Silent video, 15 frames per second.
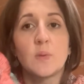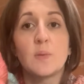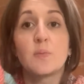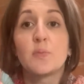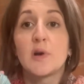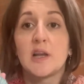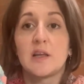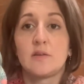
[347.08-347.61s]

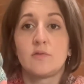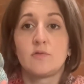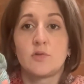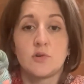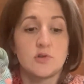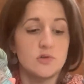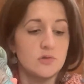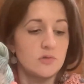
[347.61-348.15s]
brilliant
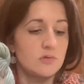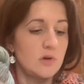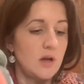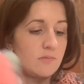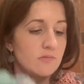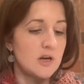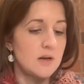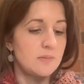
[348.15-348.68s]
for a shawl.
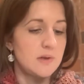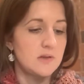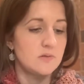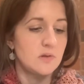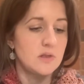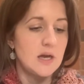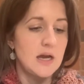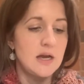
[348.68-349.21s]
I'm really pleased
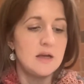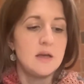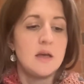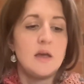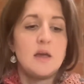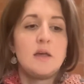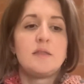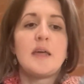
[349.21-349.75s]
with that.
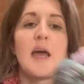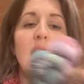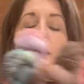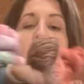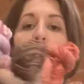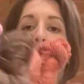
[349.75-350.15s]
Then I've